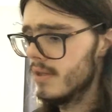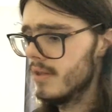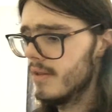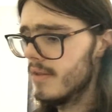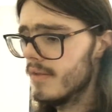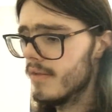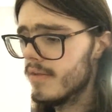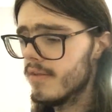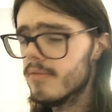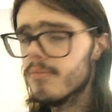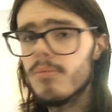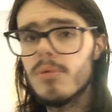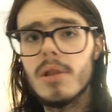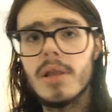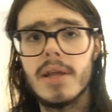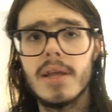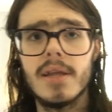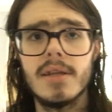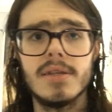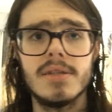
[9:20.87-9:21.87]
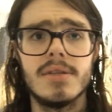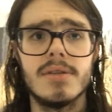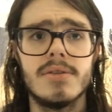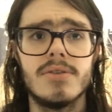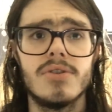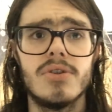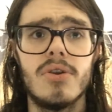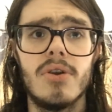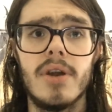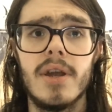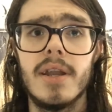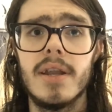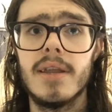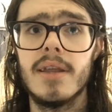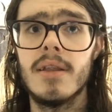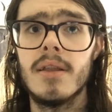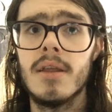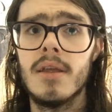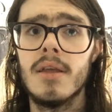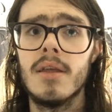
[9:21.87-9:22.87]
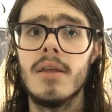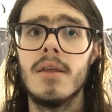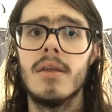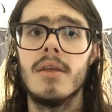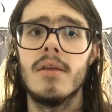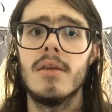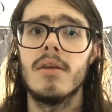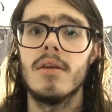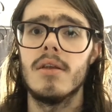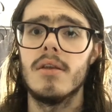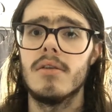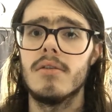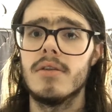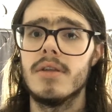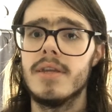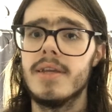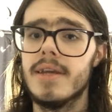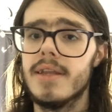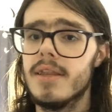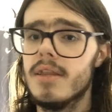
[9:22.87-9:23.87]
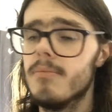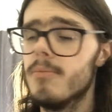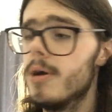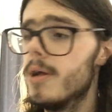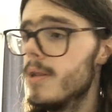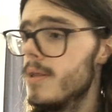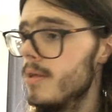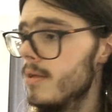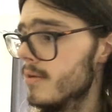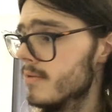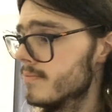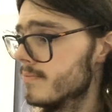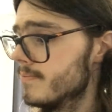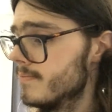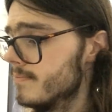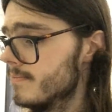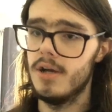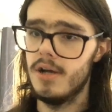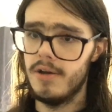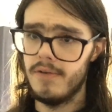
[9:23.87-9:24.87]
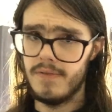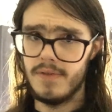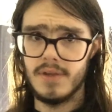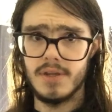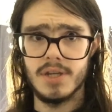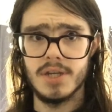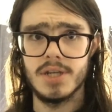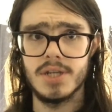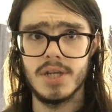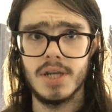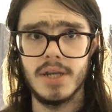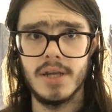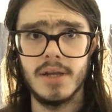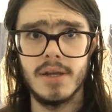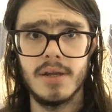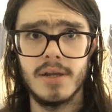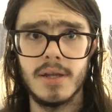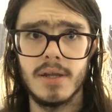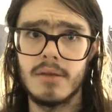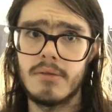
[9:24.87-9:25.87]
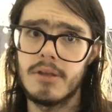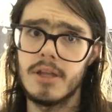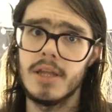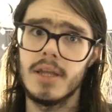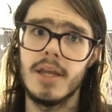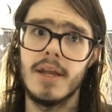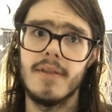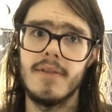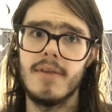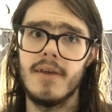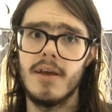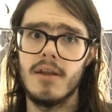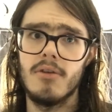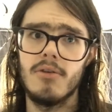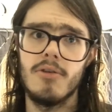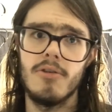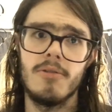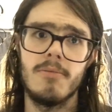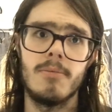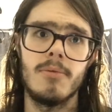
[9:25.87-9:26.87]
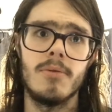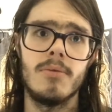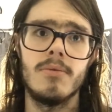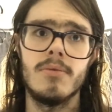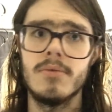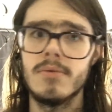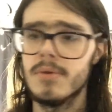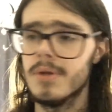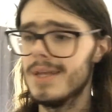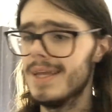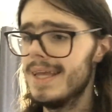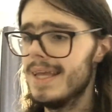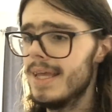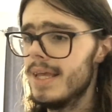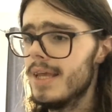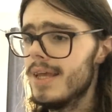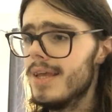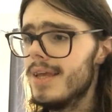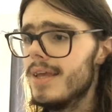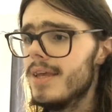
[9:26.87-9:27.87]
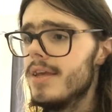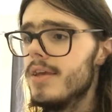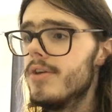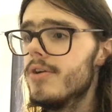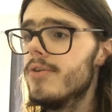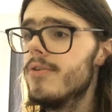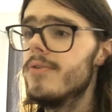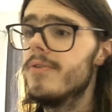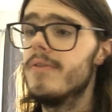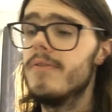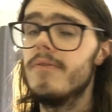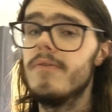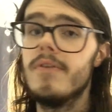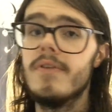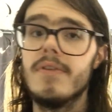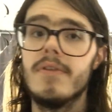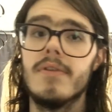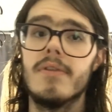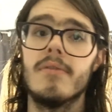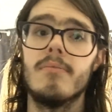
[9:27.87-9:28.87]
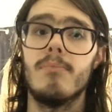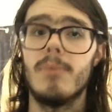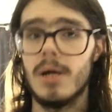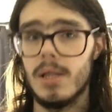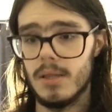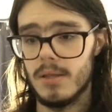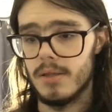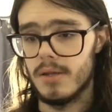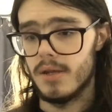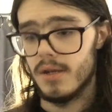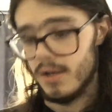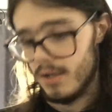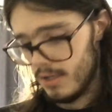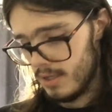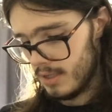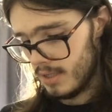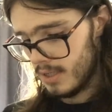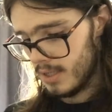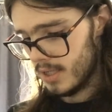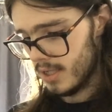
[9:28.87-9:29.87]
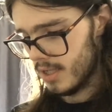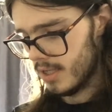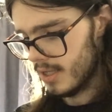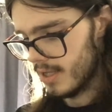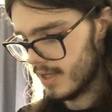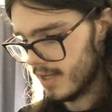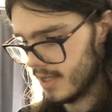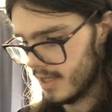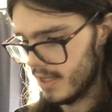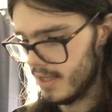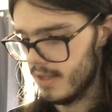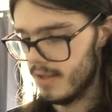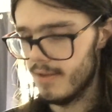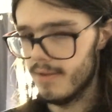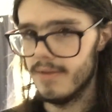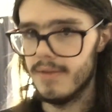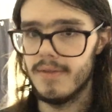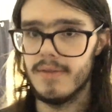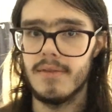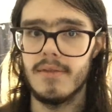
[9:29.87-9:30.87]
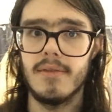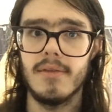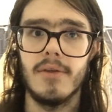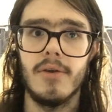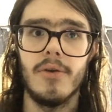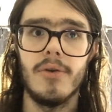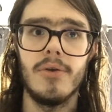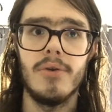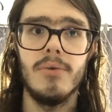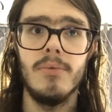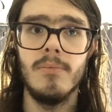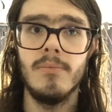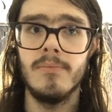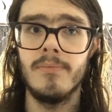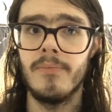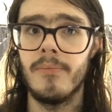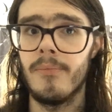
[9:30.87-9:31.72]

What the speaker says: It's his plan to try and get the money. After Shaker gets out of hospital, he goes and visits Mullen at his home